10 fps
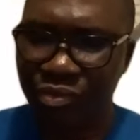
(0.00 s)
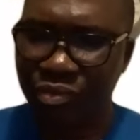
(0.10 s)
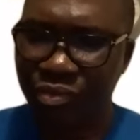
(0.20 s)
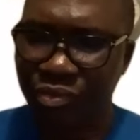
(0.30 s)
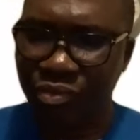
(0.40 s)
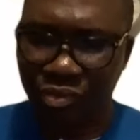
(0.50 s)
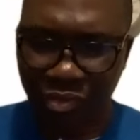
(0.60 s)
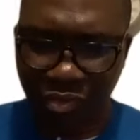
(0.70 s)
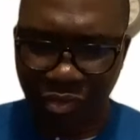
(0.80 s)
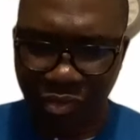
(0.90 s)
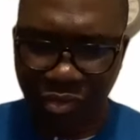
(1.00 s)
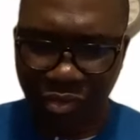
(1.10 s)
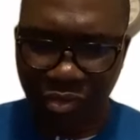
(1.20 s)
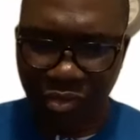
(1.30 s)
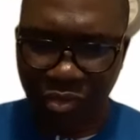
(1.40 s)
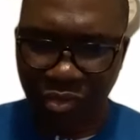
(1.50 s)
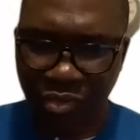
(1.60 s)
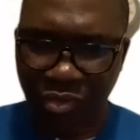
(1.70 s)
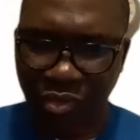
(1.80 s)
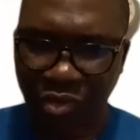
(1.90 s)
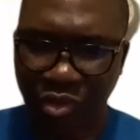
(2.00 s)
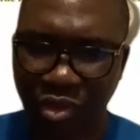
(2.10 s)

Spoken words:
Nothing is said.